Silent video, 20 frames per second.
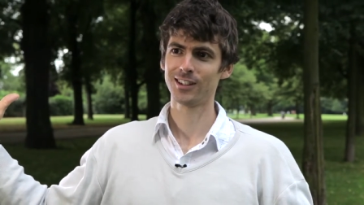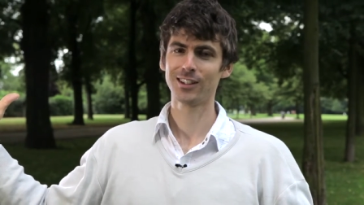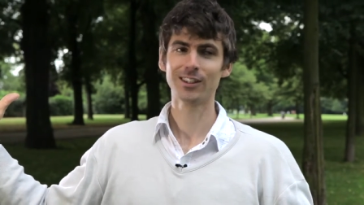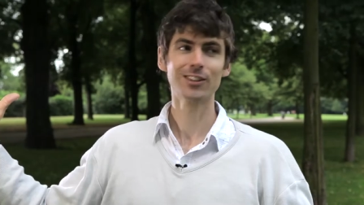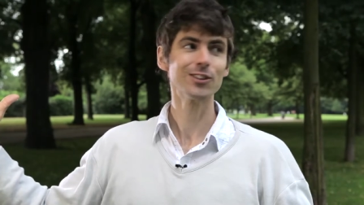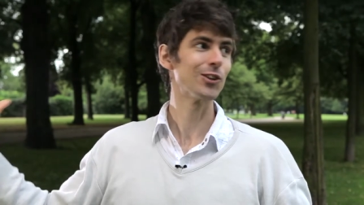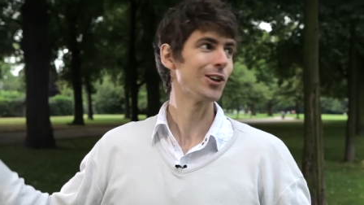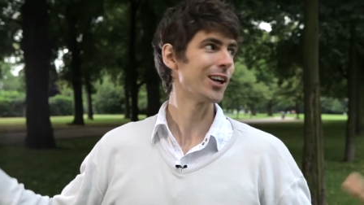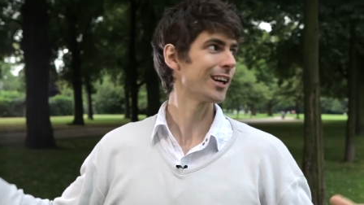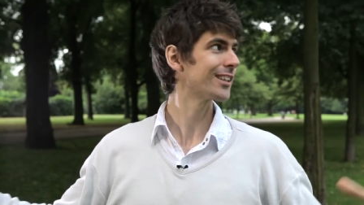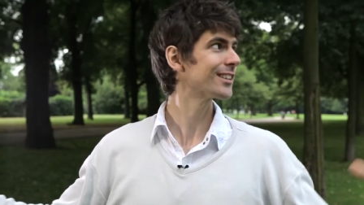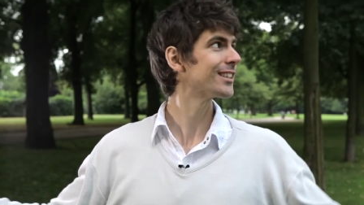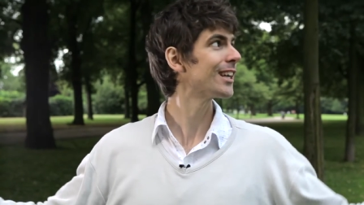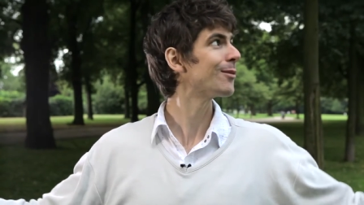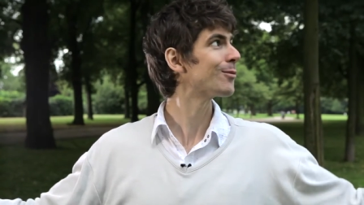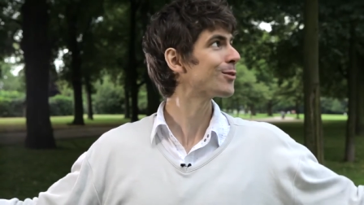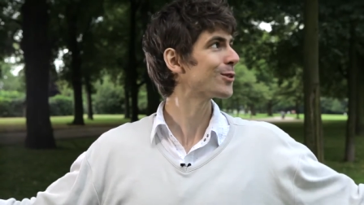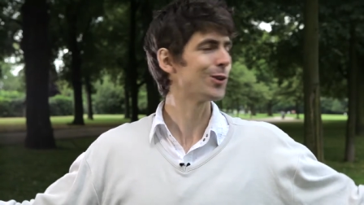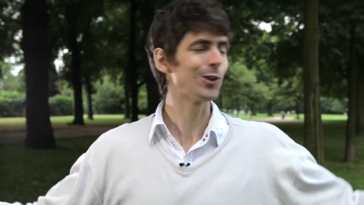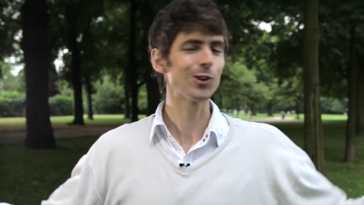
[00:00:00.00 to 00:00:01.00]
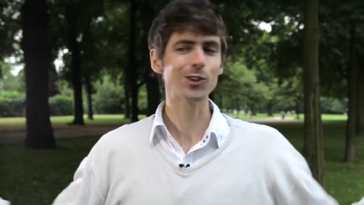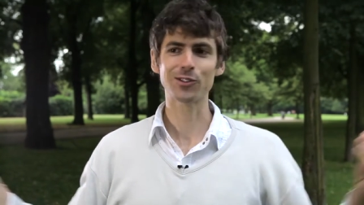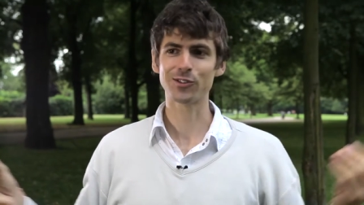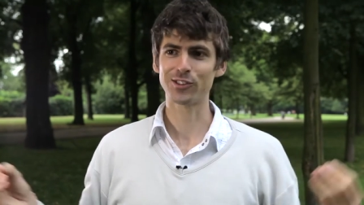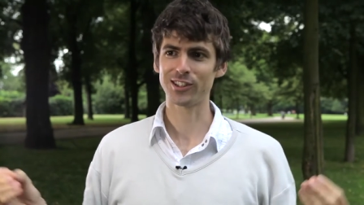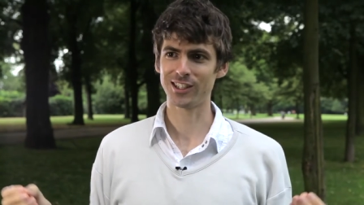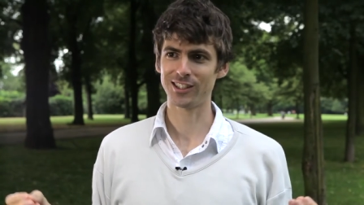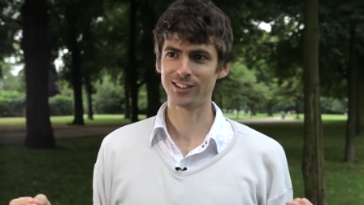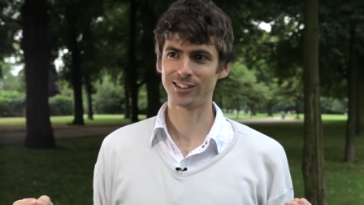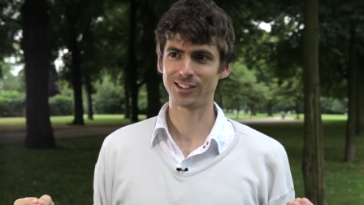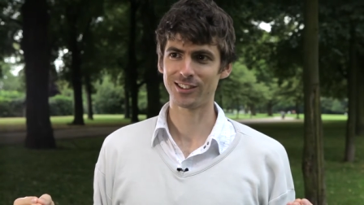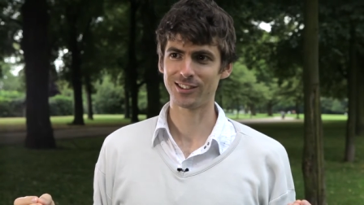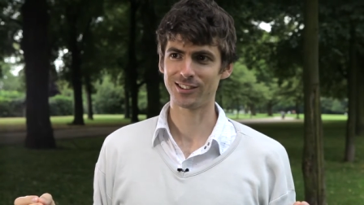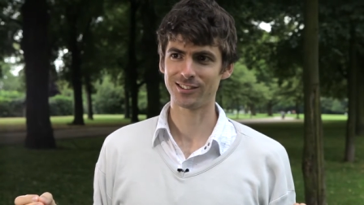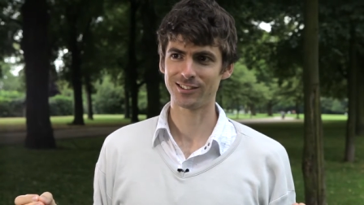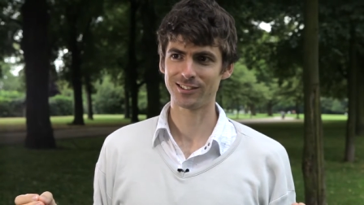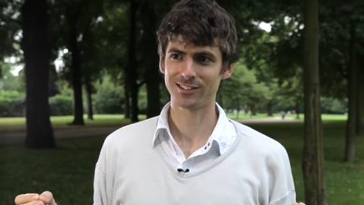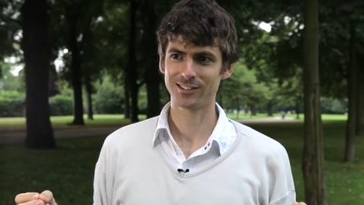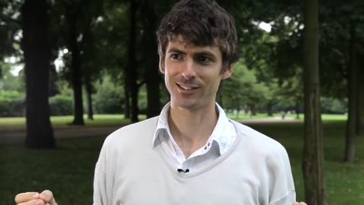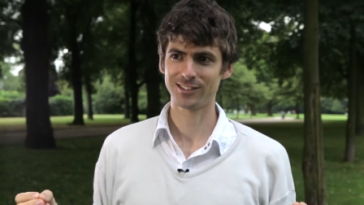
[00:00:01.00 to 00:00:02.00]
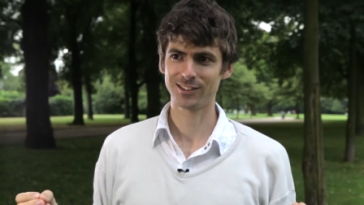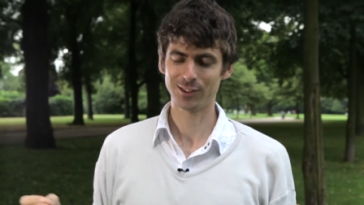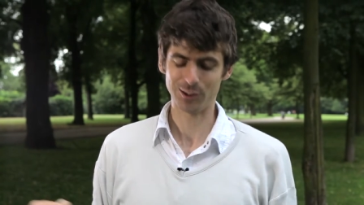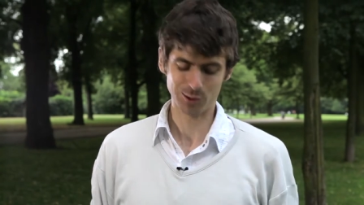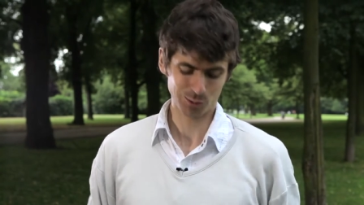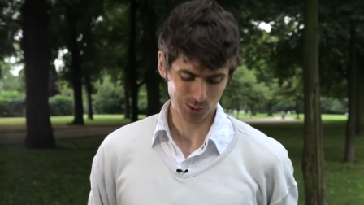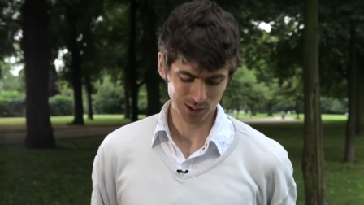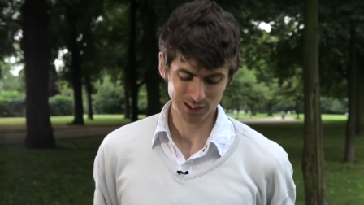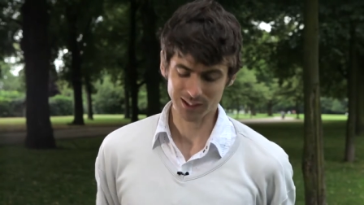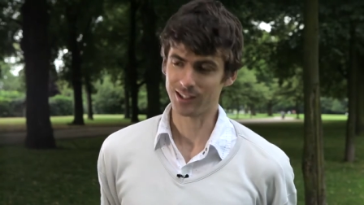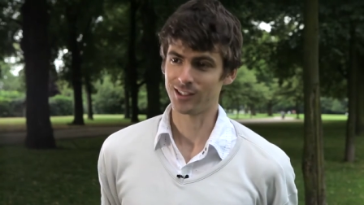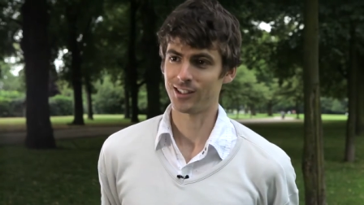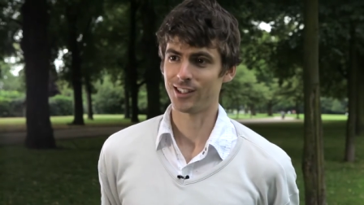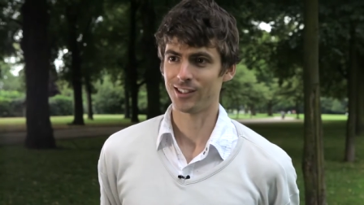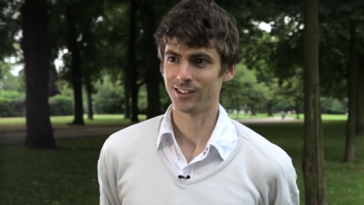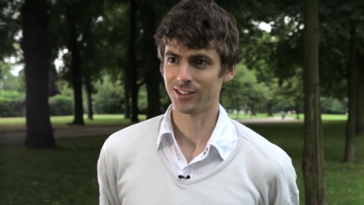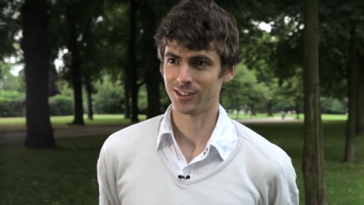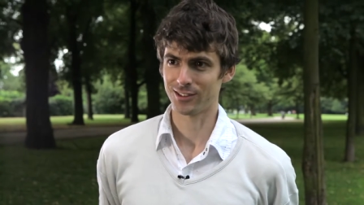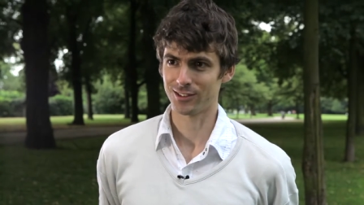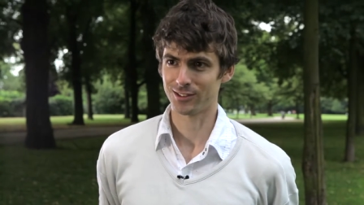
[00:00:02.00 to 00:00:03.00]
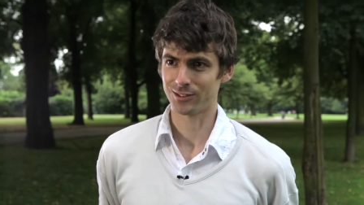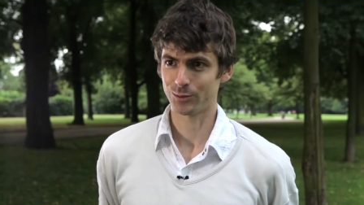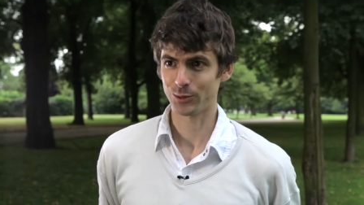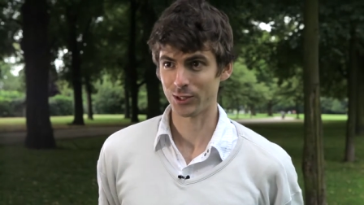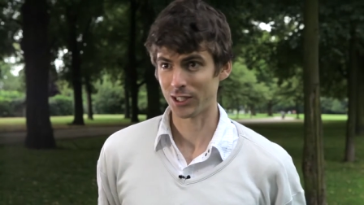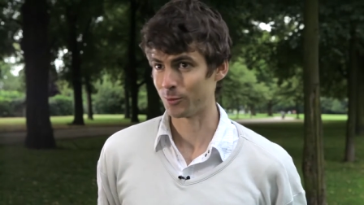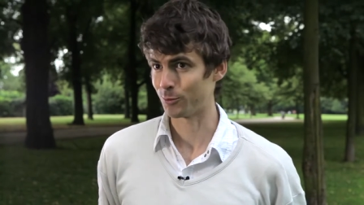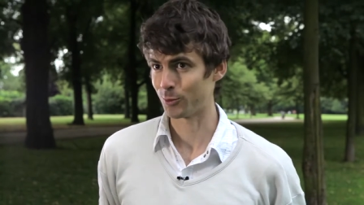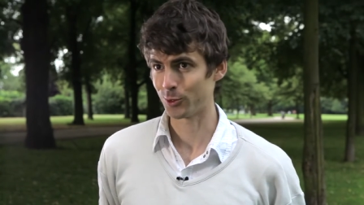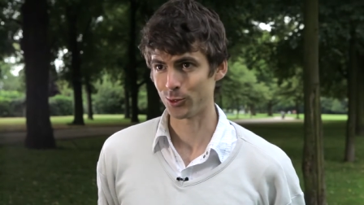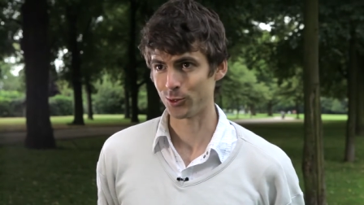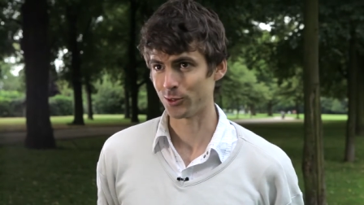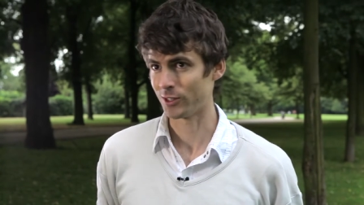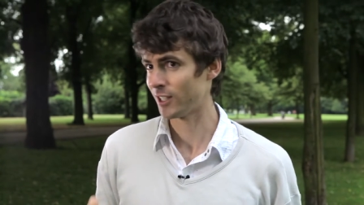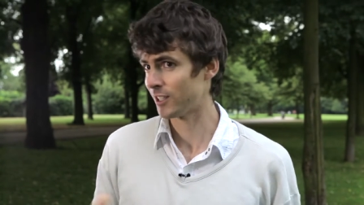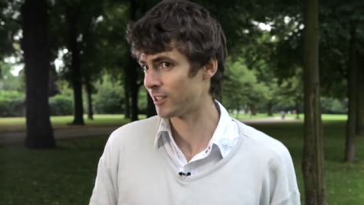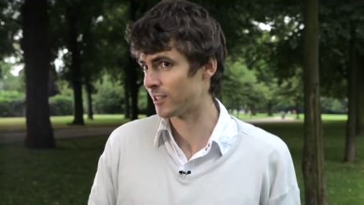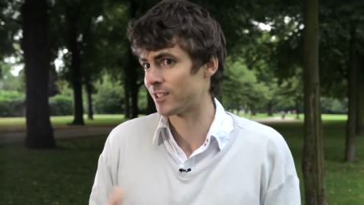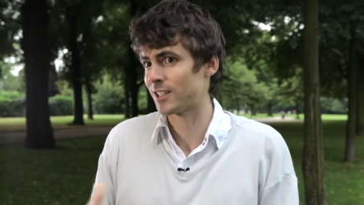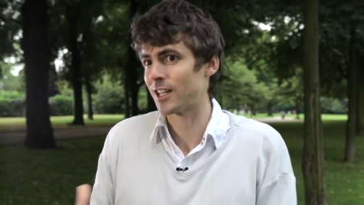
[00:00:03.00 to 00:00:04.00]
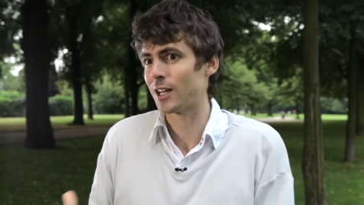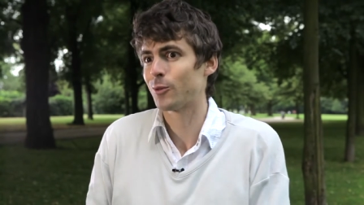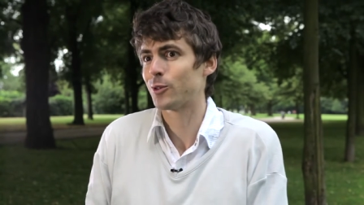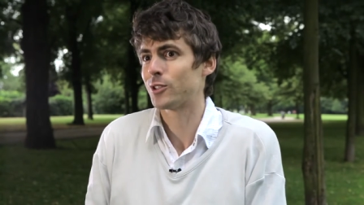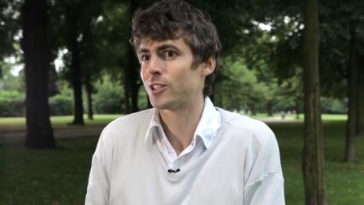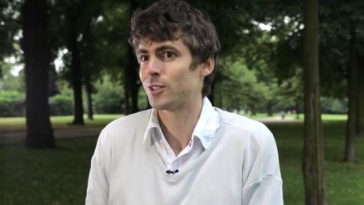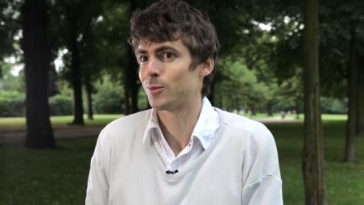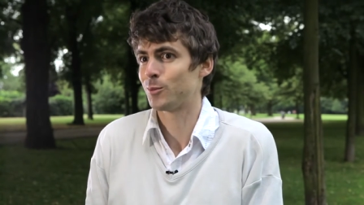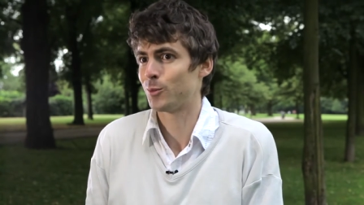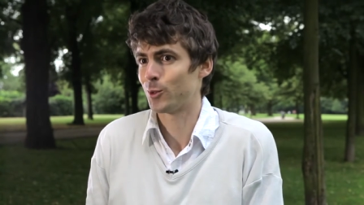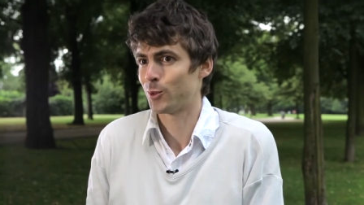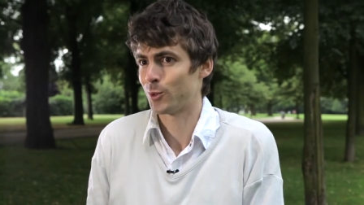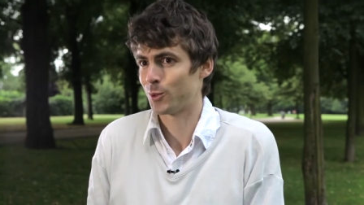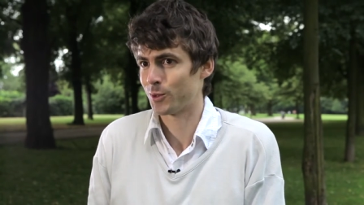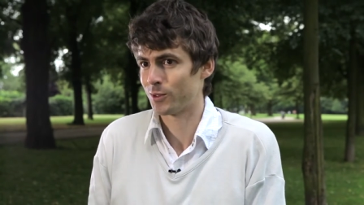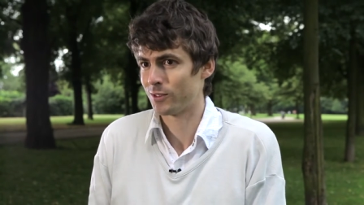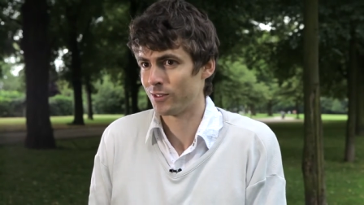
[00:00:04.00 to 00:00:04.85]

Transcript: So it accepts all of nature. We are nature. We are born. Nature is that which is born.